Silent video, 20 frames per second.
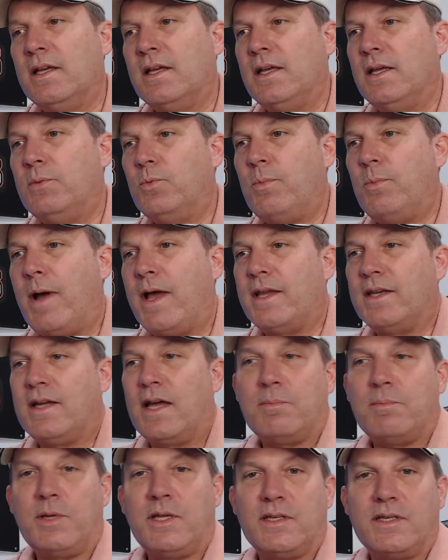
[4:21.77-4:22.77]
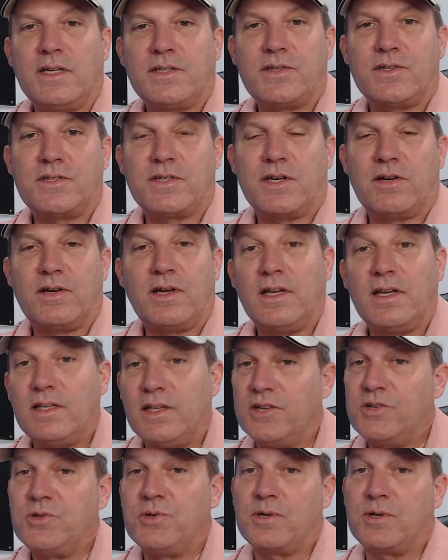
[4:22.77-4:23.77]
It might not be necessary
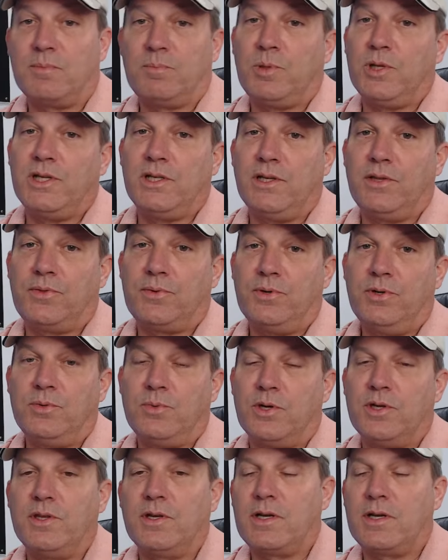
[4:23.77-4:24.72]
unless you're completely through with it.